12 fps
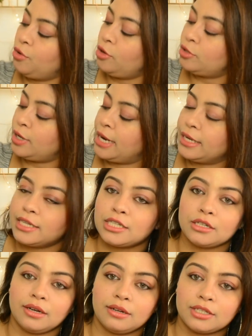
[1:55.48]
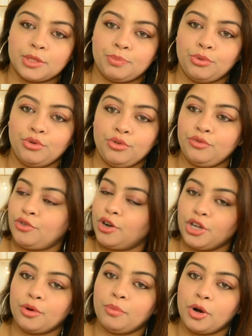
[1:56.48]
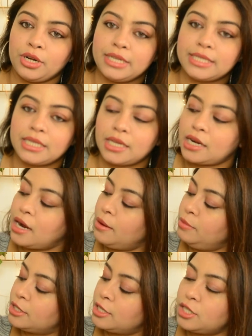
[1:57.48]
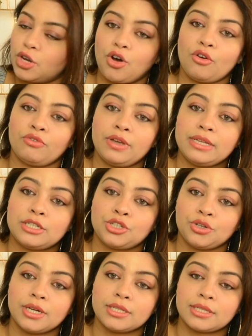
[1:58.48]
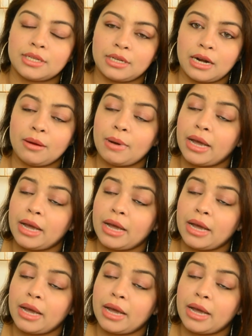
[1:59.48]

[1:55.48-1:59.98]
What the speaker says: You also get a spoon for your body scrub. This is a coffee sugar scrub.